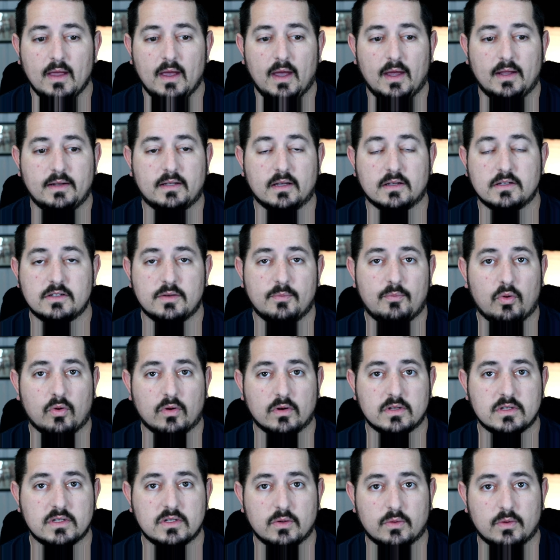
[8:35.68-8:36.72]
It does
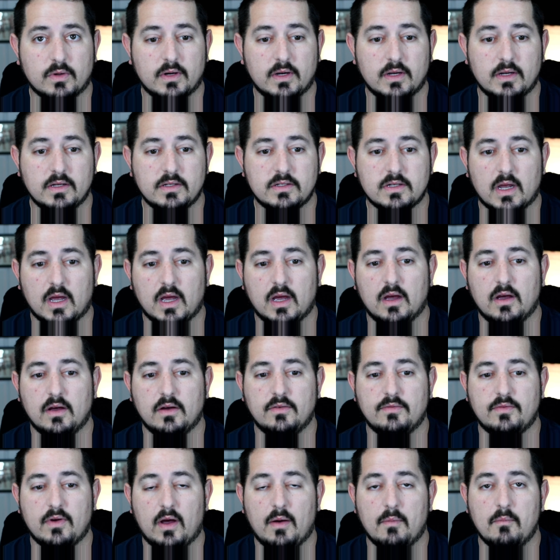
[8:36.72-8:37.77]
support storage
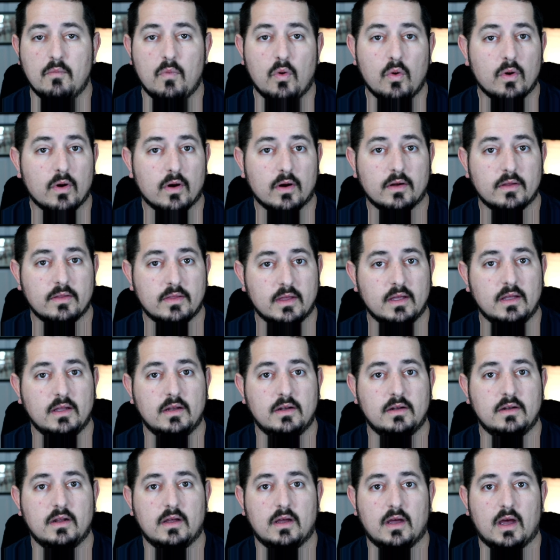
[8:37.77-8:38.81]
of more
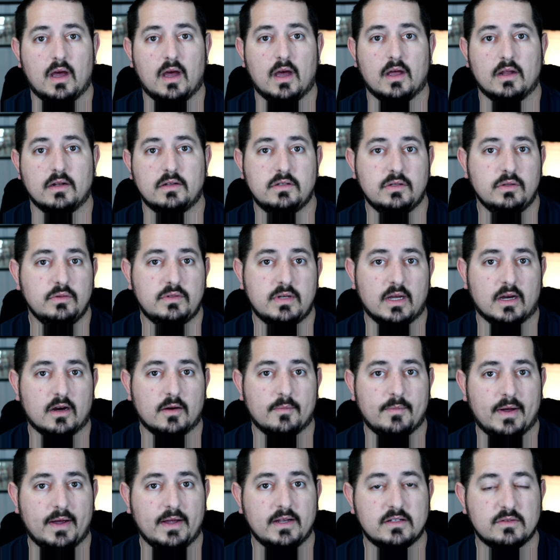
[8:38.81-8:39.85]
than 2
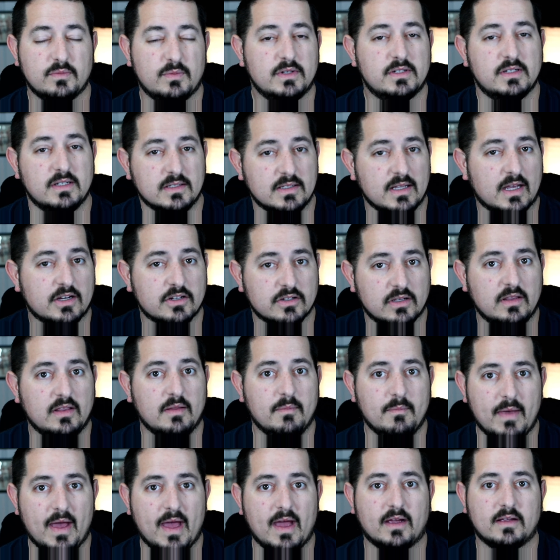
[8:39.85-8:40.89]
terabytes, which is actually the
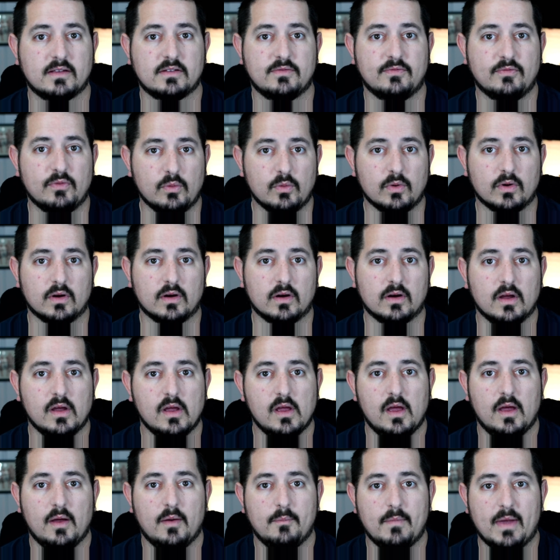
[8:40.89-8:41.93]
max for
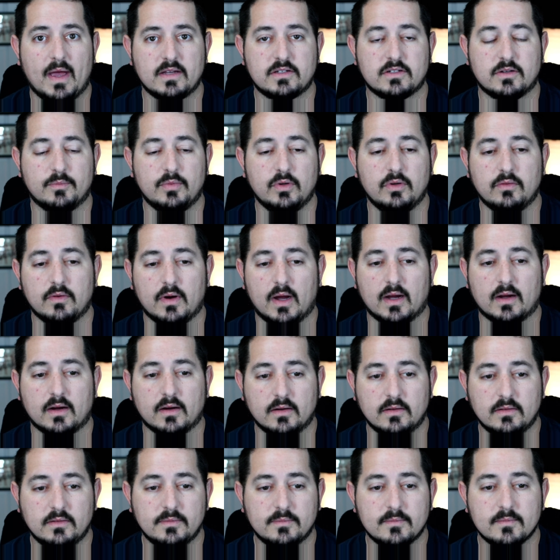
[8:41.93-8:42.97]
master boot
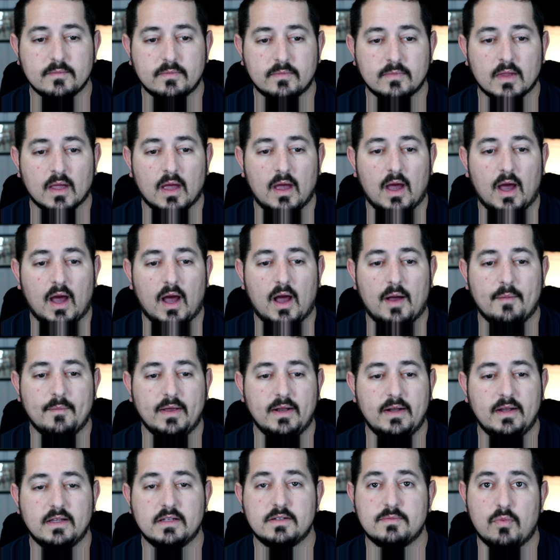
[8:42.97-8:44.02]
record.
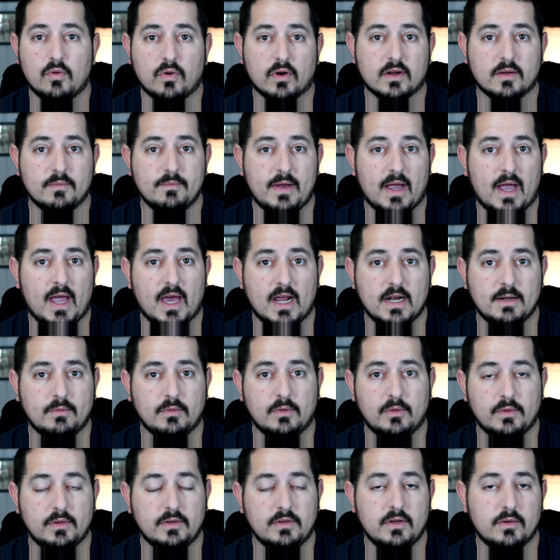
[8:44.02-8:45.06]
It is more
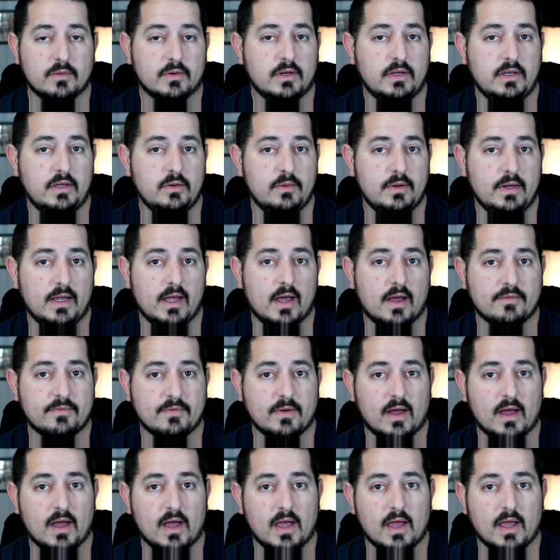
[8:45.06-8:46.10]
compatible with newer
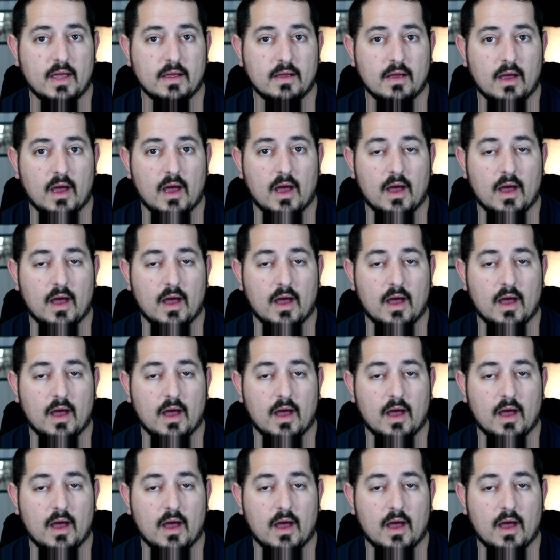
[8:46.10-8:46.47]
UEFI